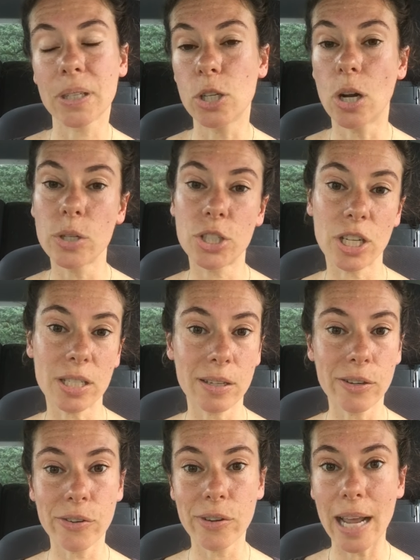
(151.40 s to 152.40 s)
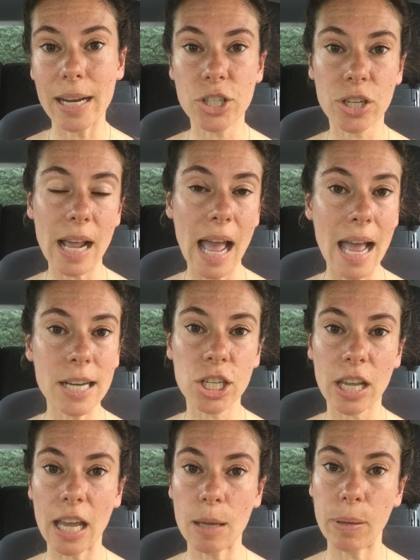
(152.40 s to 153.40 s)
you know, it's just in your nature to
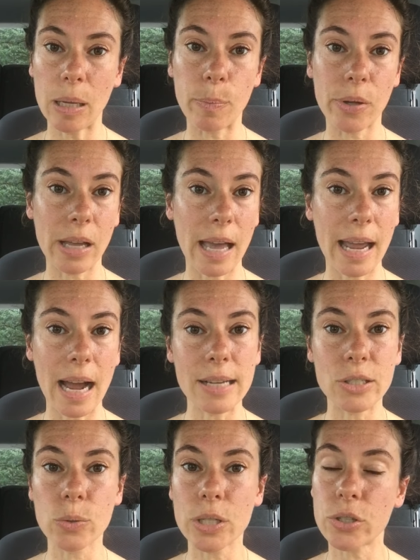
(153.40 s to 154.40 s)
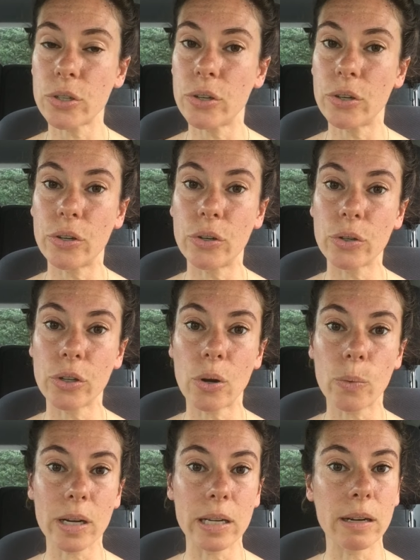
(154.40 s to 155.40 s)
educate people. Hey, I do it too. You know,
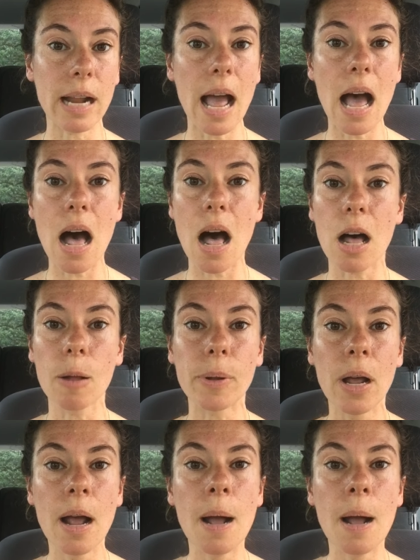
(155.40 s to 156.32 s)
we're here to help.